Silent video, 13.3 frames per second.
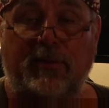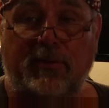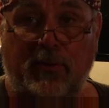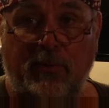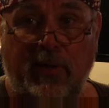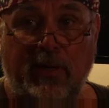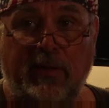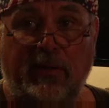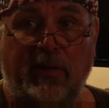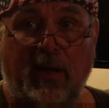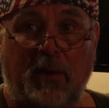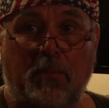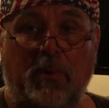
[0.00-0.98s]
donated
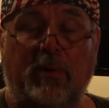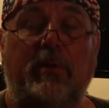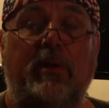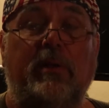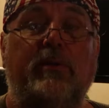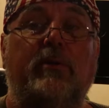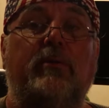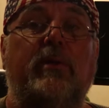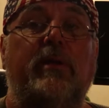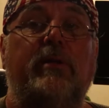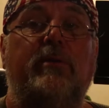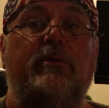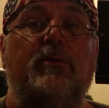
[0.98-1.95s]
camera. They
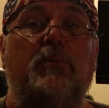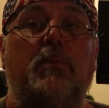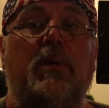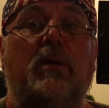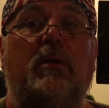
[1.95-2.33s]
donated it to me